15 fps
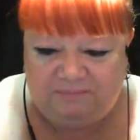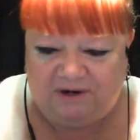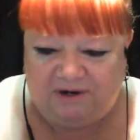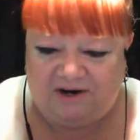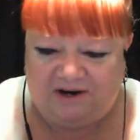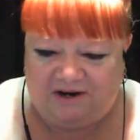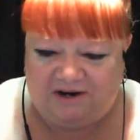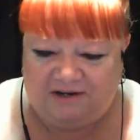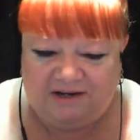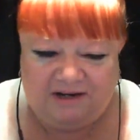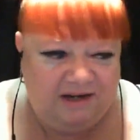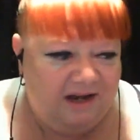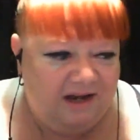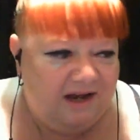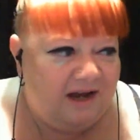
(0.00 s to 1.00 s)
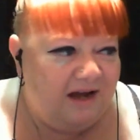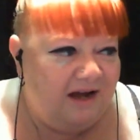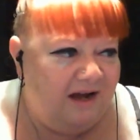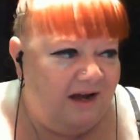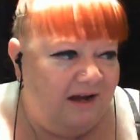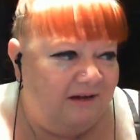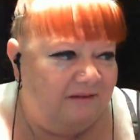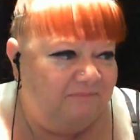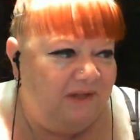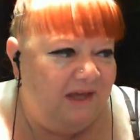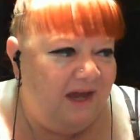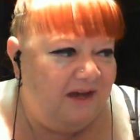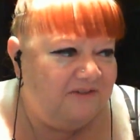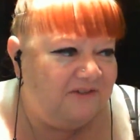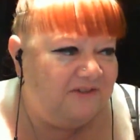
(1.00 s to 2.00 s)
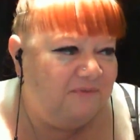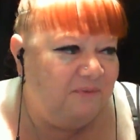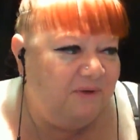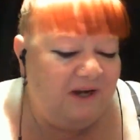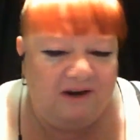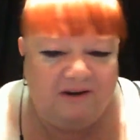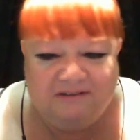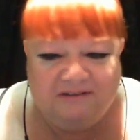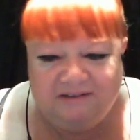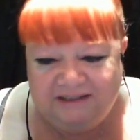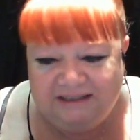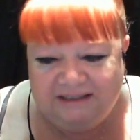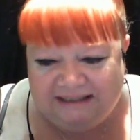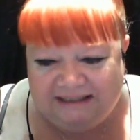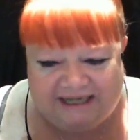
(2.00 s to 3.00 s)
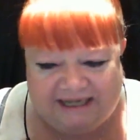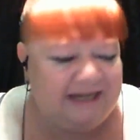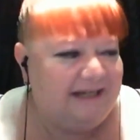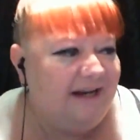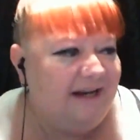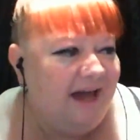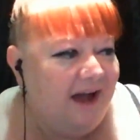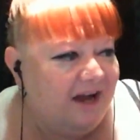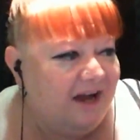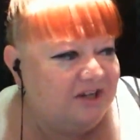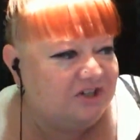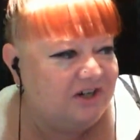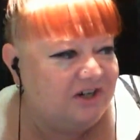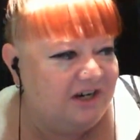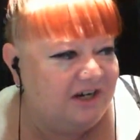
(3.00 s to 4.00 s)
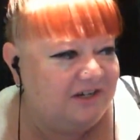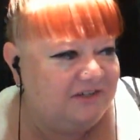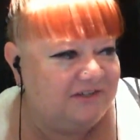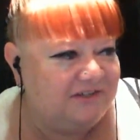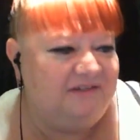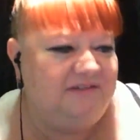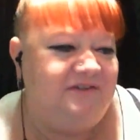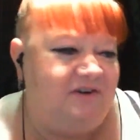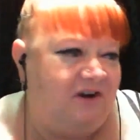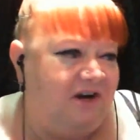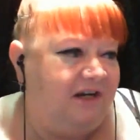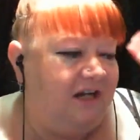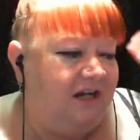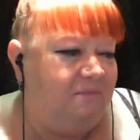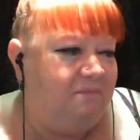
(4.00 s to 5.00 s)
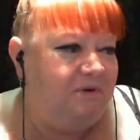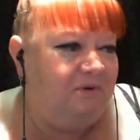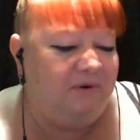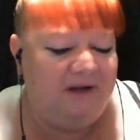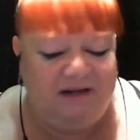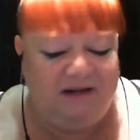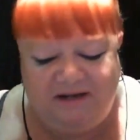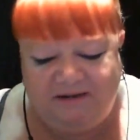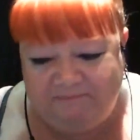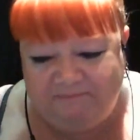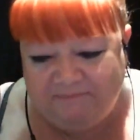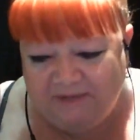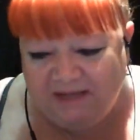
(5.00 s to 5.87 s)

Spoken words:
Park. Yes, we are a little late. Hi, Tress. Sorry to keep you waiting.